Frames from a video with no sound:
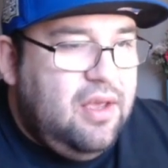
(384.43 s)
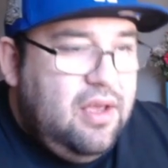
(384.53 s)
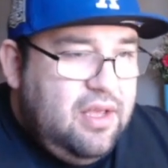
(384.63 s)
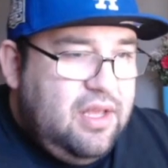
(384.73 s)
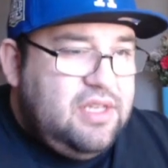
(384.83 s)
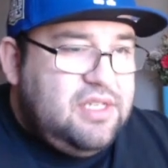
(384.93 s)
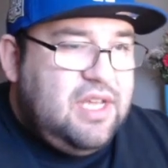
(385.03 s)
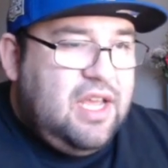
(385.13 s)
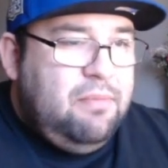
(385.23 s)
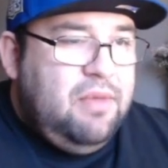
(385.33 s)
Each
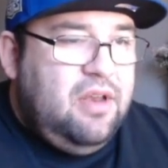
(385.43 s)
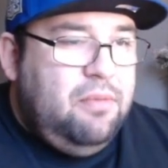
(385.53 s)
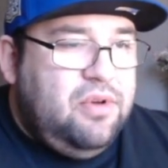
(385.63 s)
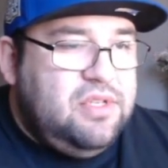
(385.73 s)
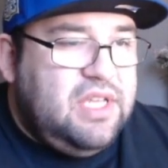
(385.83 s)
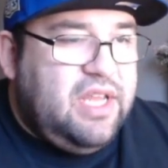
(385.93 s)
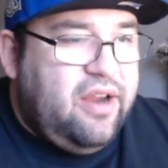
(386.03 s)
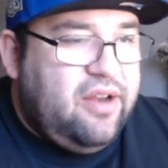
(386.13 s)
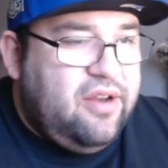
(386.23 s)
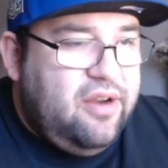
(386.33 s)
time an opposing
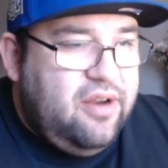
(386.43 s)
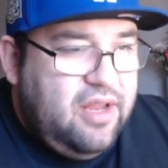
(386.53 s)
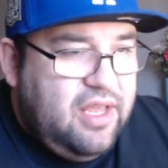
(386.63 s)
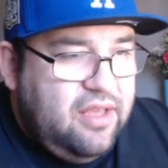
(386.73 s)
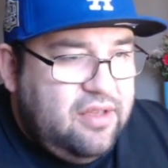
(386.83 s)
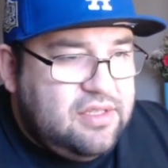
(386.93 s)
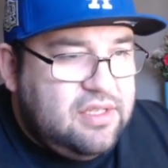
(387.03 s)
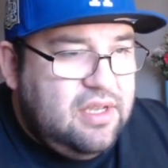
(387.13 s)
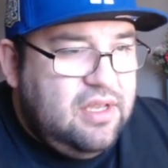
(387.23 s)
character heals,